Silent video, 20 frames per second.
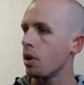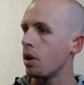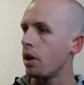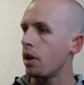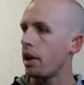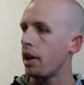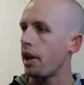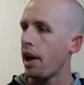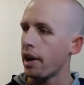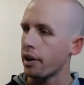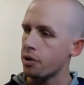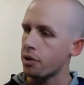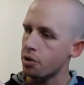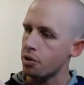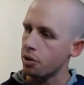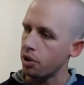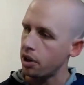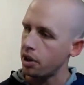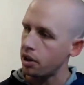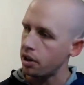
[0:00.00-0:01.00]

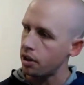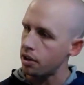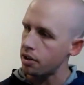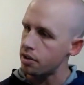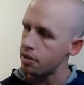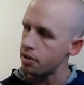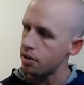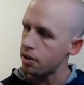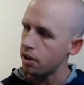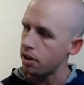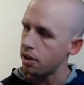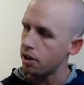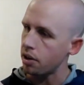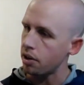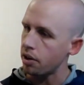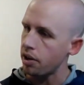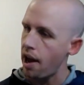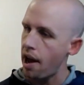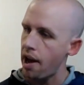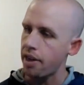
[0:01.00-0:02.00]
actually, let's see here.
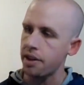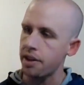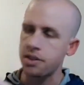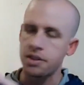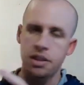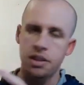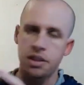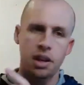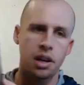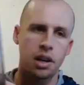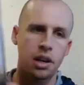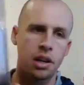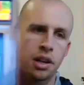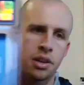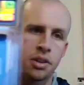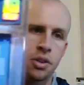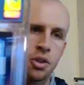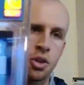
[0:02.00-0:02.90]
Yeah, that's